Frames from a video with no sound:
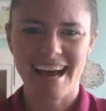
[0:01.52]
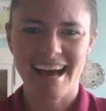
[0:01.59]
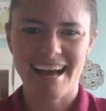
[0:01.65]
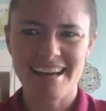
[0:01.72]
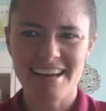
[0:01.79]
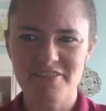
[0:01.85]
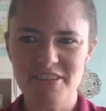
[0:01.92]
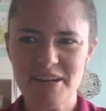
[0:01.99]

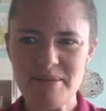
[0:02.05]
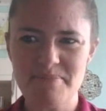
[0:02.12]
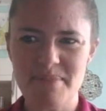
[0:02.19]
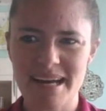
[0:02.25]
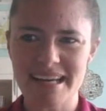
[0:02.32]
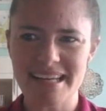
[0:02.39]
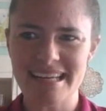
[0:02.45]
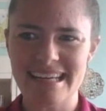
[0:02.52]
Hi,
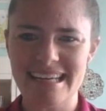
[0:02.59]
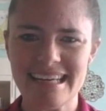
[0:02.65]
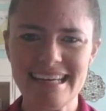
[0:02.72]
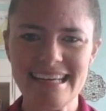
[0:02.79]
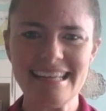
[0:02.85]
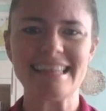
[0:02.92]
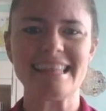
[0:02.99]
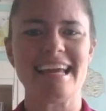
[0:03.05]

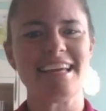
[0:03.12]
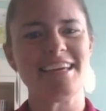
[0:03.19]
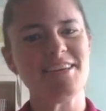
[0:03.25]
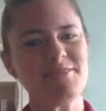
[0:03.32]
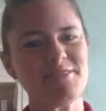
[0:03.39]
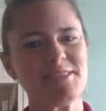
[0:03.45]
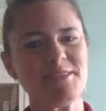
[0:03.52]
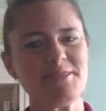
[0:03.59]
everybody. Thank
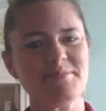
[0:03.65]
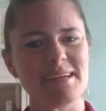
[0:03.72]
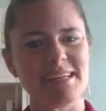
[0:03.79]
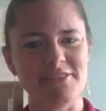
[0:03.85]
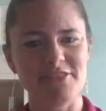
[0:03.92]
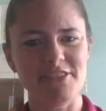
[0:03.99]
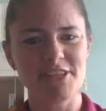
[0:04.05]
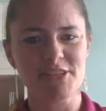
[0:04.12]
you so
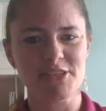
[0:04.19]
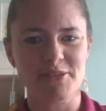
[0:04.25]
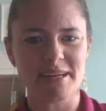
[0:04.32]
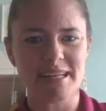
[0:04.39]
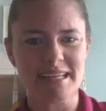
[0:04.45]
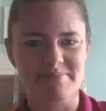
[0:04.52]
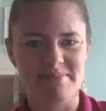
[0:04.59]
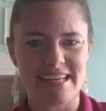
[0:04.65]
much for
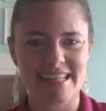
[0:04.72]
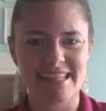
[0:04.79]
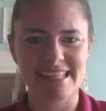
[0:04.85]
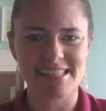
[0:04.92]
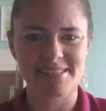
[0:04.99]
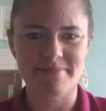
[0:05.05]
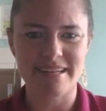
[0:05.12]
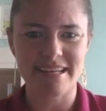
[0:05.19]
joining me
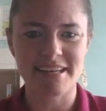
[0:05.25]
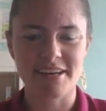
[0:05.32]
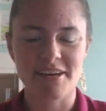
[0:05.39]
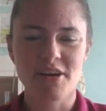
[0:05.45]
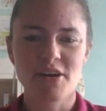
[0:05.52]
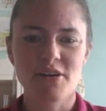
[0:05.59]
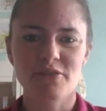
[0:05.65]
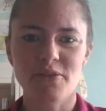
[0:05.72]
this week
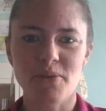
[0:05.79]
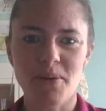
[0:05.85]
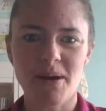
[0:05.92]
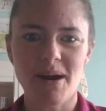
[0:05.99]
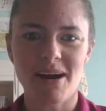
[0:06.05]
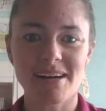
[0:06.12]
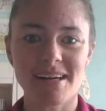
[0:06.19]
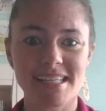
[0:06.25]

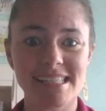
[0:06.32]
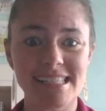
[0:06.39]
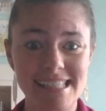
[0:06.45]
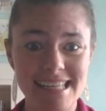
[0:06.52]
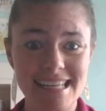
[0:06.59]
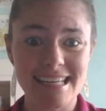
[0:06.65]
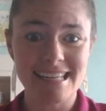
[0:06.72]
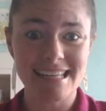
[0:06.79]
for our
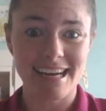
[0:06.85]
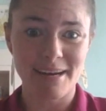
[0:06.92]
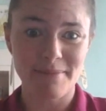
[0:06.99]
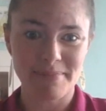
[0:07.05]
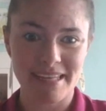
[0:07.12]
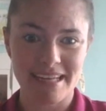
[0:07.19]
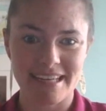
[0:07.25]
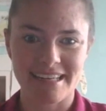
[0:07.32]
seed
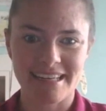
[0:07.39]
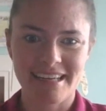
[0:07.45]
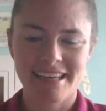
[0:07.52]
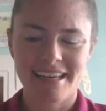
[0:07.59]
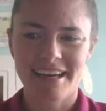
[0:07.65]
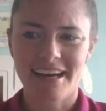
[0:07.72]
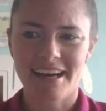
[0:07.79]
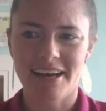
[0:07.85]
update.
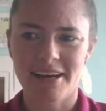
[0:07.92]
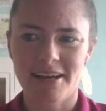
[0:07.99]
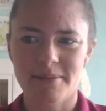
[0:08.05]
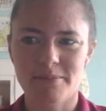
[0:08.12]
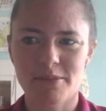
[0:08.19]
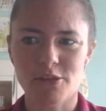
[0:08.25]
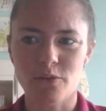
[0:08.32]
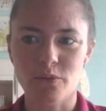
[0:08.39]

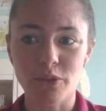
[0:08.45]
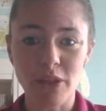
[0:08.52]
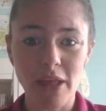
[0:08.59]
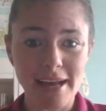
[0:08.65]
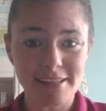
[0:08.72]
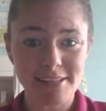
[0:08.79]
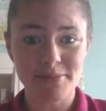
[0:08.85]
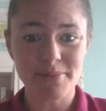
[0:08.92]
So
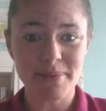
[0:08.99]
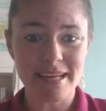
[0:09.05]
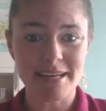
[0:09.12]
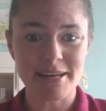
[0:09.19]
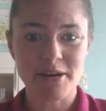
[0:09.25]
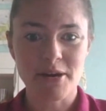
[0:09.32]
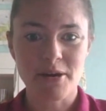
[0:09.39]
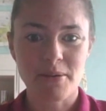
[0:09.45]
last week
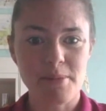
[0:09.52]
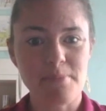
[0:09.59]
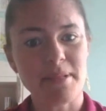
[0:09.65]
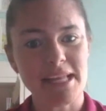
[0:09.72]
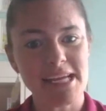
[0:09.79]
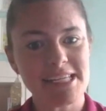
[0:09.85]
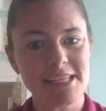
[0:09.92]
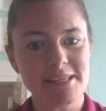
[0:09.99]
we
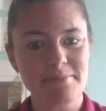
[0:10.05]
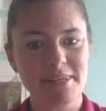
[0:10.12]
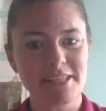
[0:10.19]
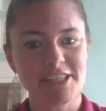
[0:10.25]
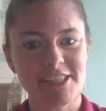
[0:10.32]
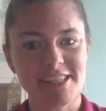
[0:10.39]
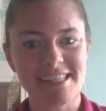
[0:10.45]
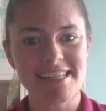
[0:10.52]
planted a
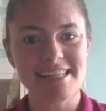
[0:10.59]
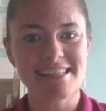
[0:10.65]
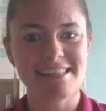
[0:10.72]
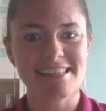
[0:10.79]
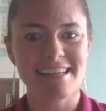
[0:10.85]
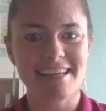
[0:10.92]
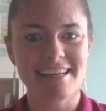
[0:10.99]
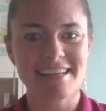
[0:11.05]
bunch of
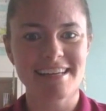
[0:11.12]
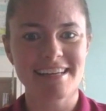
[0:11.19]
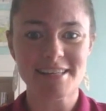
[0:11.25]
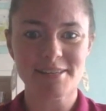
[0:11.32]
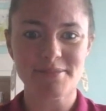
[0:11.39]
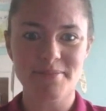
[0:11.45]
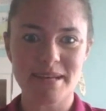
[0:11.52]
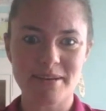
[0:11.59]
seeds, and
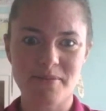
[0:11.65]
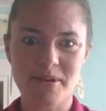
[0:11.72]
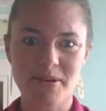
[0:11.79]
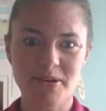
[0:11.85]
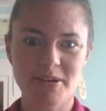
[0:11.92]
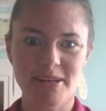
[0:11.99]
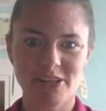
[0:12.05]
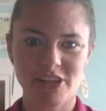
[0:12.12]
this week
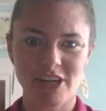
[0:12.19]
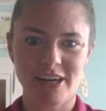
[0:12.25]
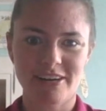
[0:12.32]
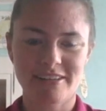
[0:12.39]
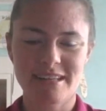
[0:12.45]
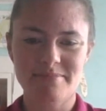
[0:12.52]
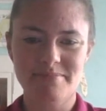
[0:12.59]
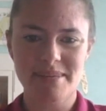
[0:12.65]
we are going to
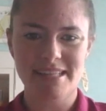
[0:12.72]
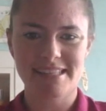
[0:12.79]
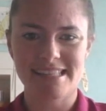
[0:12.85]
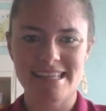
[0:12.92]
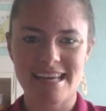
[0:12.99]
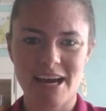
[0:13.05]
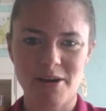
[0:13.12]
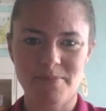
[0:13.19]
check on them and
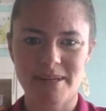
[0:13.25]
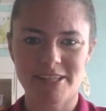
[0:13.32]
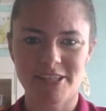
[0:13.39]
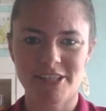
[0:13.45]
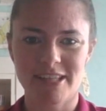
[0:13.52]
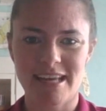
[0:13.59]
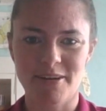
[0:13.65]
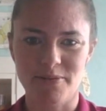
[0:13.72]
see how
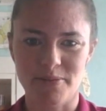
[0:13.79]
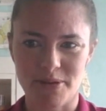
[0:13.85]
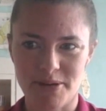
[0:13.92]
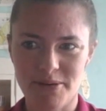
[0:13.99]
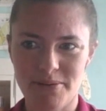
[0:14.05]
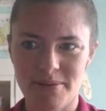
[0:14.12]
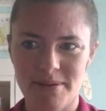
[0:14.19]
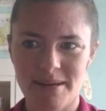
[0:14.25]
much they
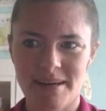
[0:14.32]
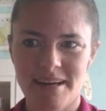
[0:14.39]
grew.